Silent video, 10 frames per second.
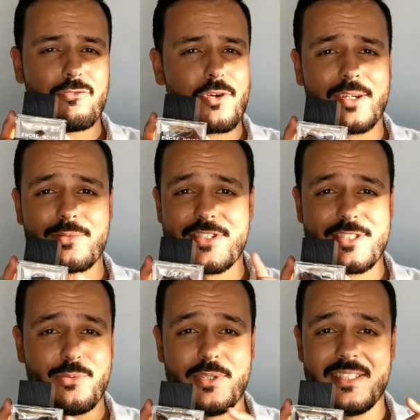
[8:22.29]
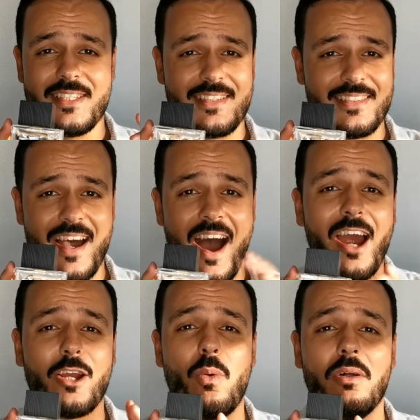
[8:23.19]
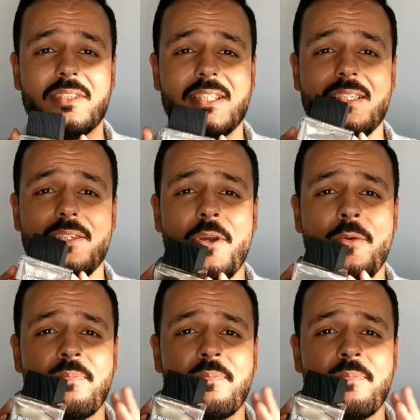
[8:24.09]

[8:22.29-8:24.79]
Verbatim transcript: a fragrance with the high quality